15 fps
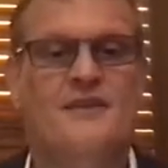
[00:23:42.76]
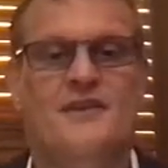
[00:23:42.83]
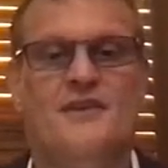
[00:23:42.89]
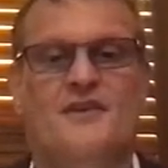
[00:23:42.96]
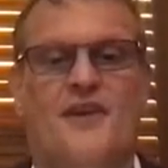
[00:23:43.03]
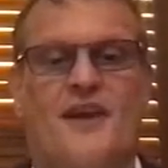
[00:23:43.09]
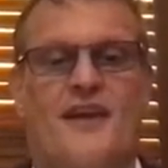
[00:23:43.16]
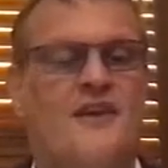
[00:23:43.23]

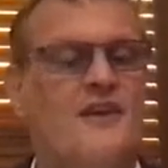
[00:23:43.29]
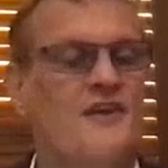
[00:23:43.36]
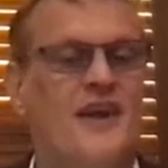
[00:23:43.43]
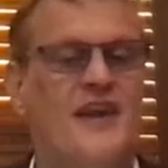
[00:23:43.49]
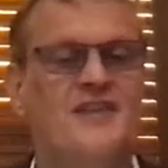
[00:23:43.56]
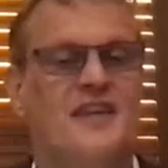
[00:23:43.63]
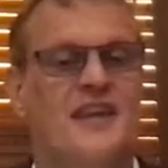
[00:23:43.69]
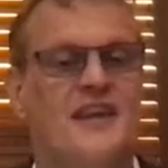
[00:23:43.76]

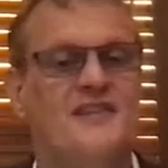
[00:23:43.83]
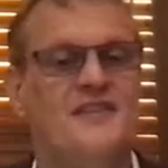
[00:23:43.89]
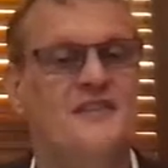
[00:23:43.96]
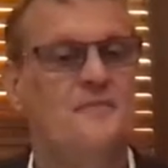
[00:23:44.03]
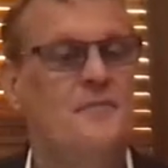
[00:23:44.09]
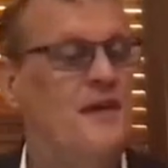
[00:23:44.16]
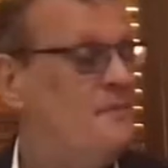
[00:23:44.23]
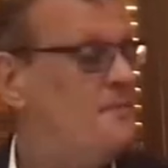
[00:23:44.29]
congratulations,
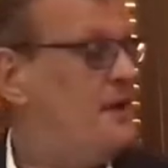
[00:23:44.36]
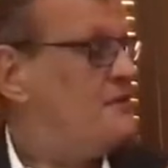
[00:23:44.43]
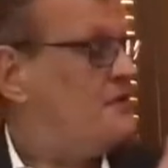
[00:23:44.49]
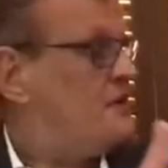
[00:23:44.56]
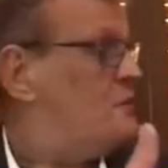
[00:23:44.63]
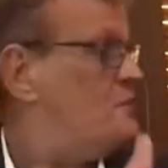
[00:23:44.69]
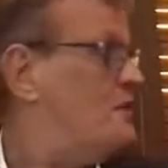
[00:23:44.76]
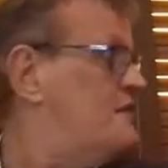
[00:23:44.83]
uh,
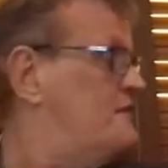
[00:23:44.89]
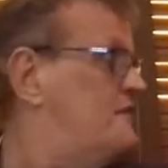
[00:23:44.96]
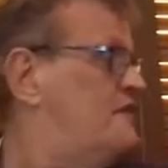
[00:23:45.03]
Patrick, on a wonderful